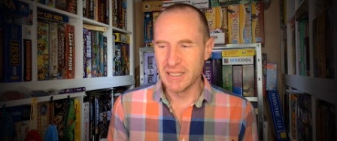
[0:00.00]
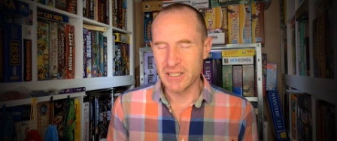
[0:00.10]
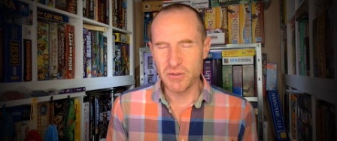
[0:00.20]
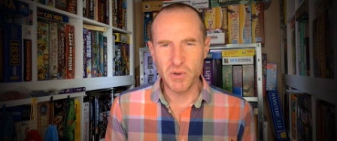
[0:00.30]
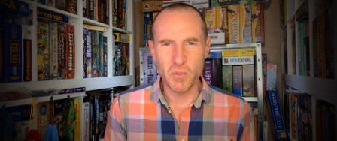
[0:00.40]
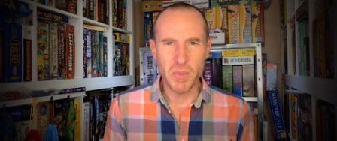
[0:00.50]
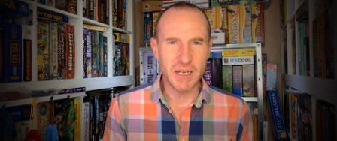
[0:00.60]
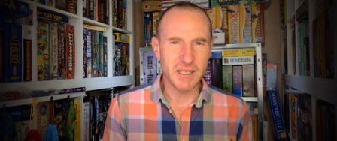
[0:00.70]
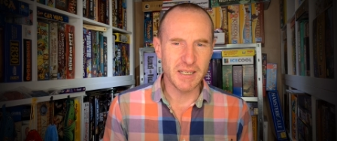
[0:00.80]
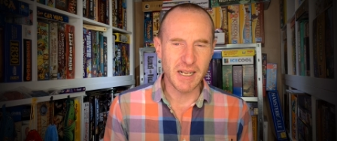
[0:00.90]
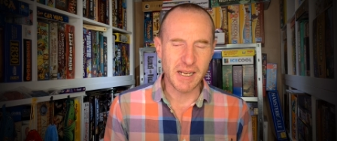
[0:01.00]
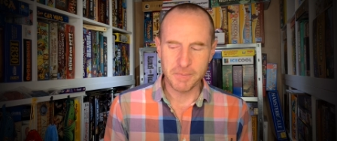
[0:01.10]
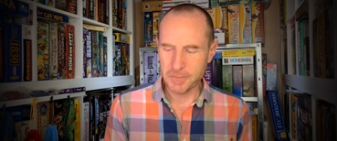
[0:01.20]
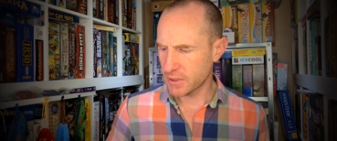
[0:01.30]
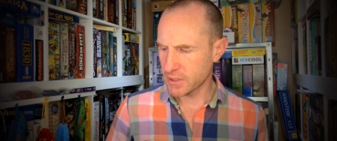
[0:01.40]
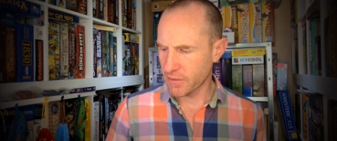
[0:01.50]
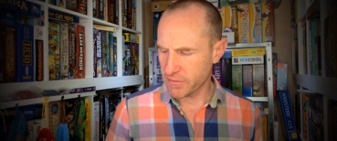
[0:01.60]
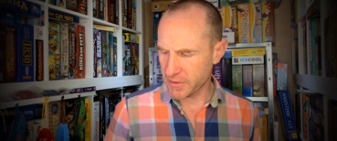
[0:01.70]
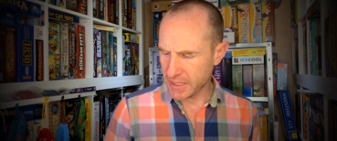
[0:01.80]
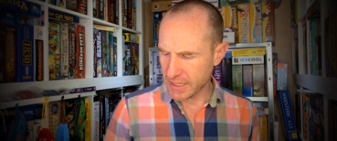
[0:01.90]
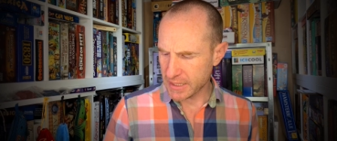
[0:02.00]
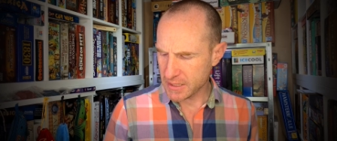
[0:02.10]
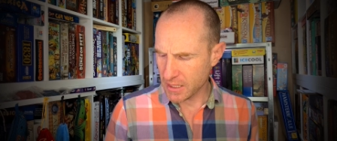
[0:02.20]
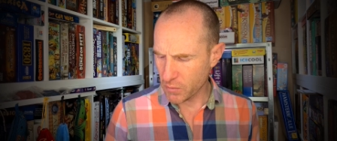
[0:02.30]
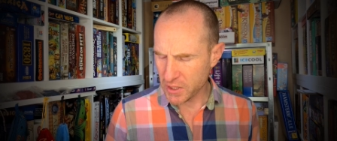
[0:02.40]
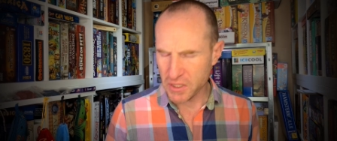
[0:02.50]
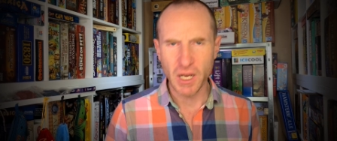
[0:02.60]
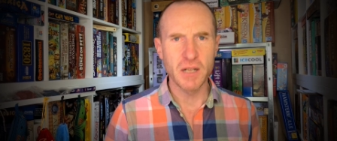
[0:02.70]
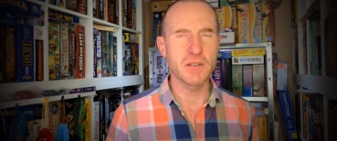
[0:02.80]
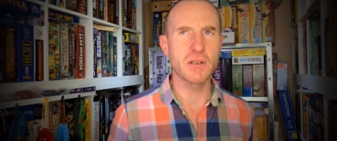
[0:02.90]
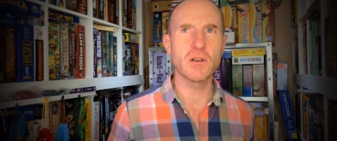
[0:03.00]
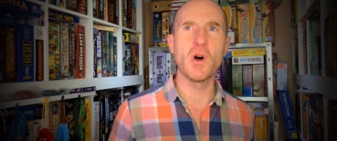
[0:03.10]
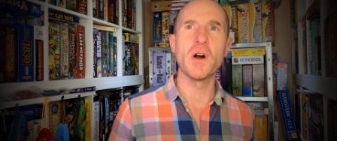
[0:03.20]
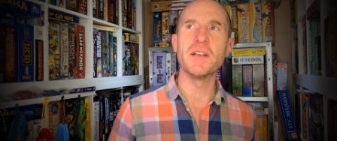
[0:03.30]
It's a real pain in the neck. Another thing is that when you go into decline,